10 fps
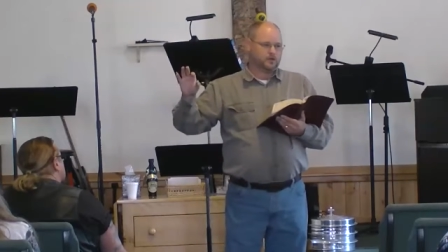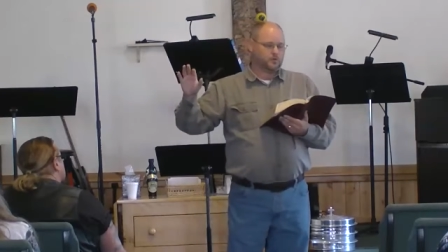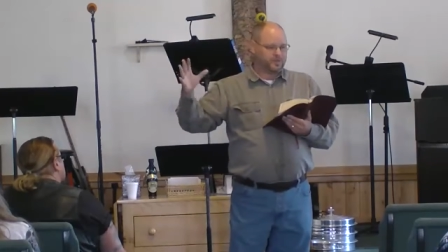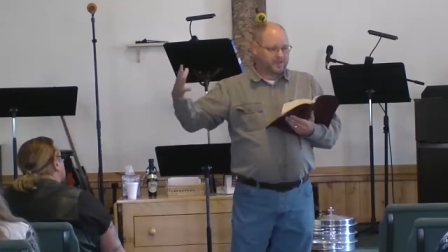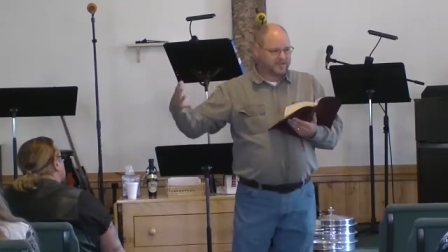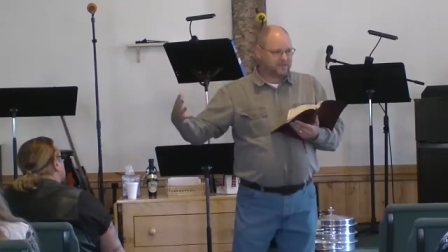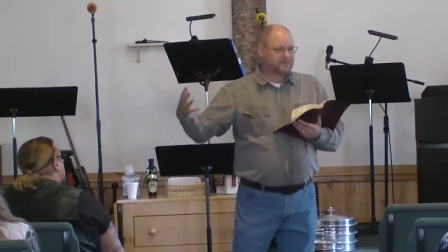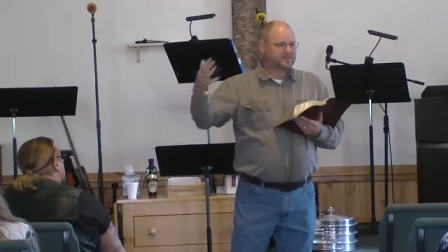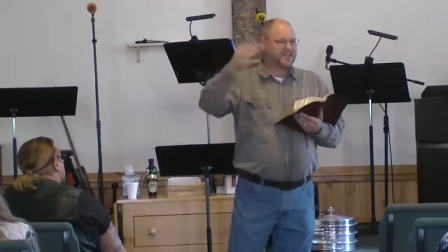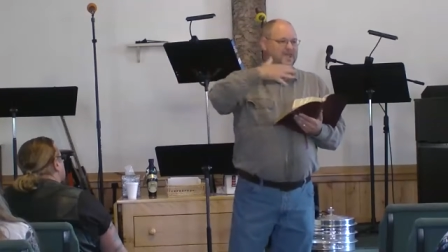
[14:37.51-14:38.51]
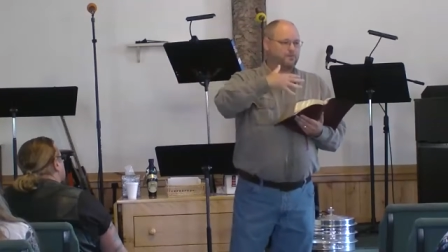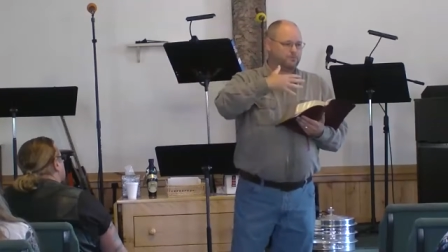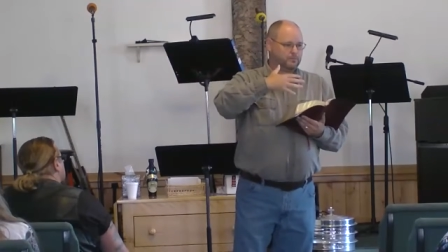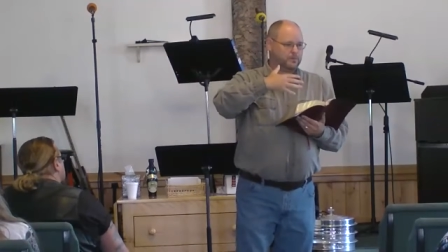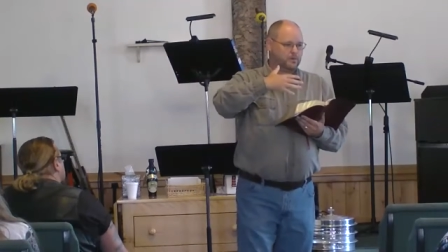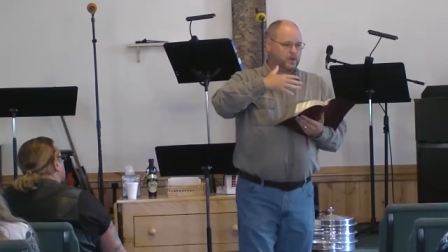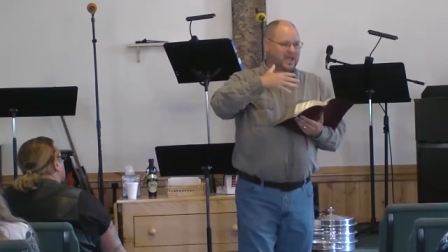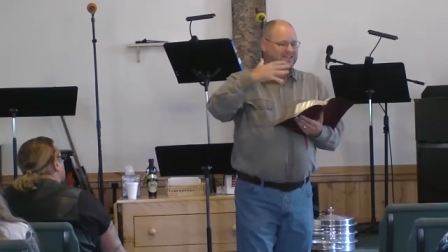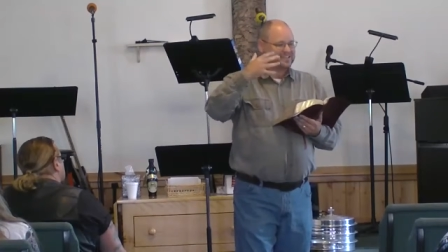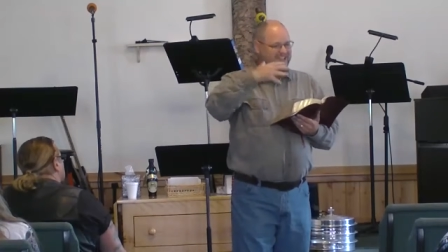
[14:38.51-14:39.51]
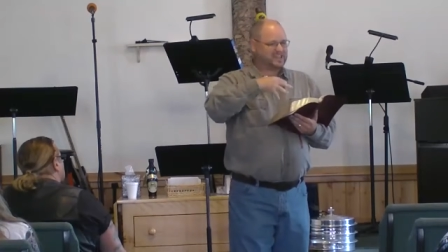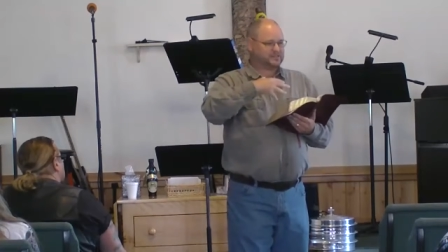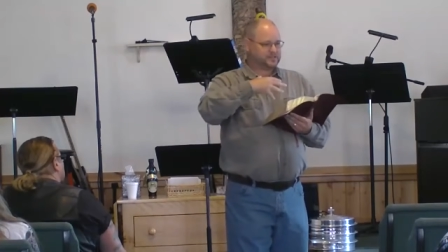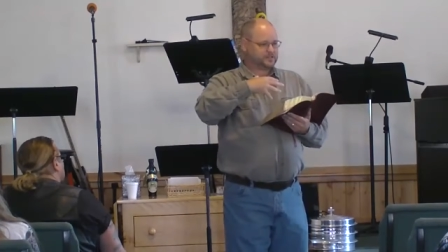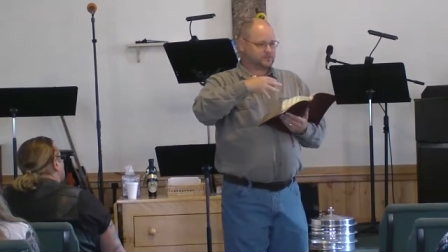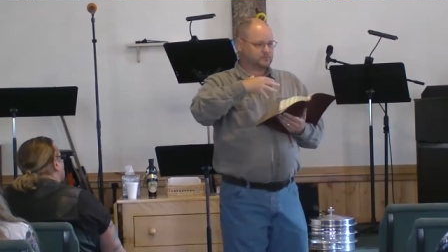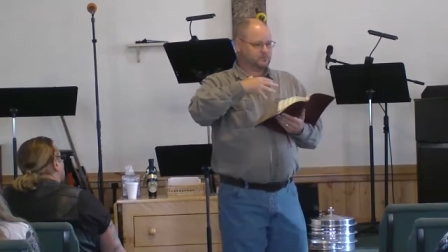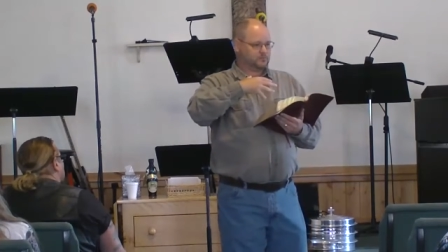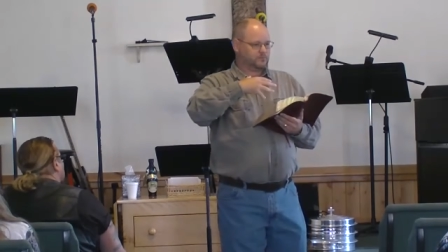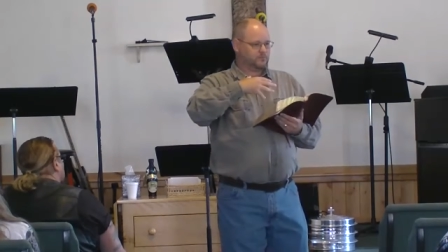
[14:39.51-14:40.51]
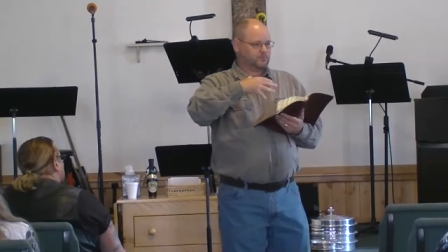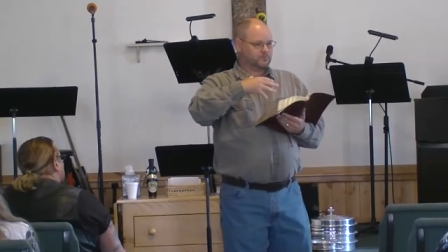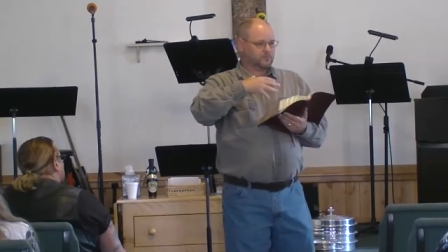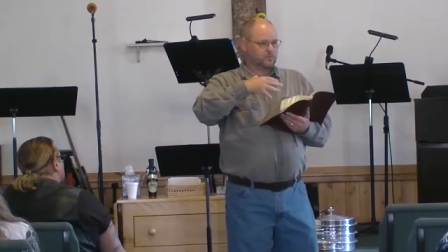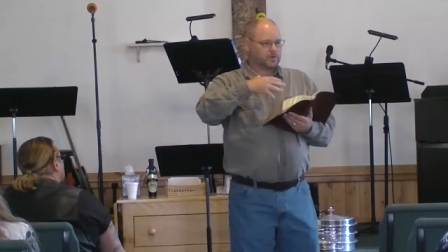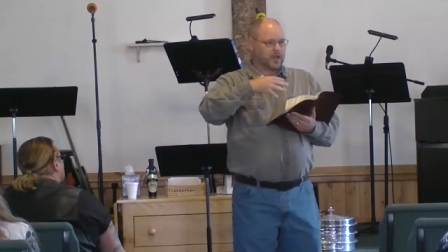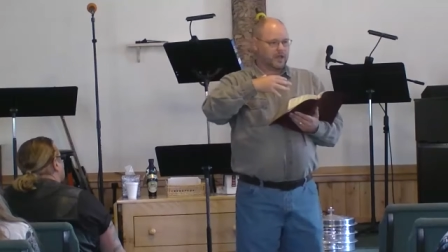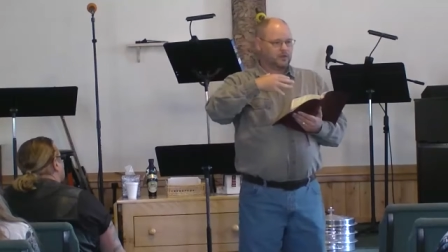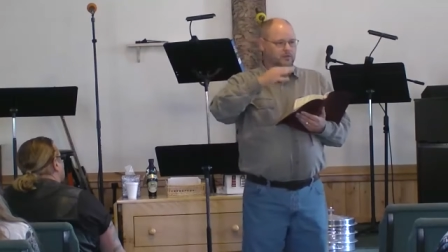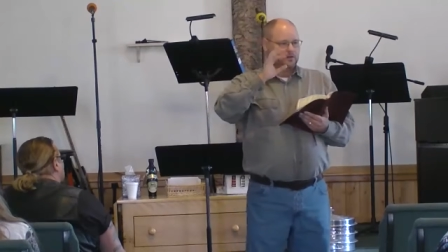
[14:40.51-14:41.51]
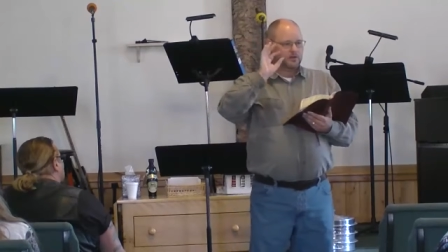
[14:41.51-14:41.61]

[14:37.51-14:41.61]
to be given to him as his. Okay?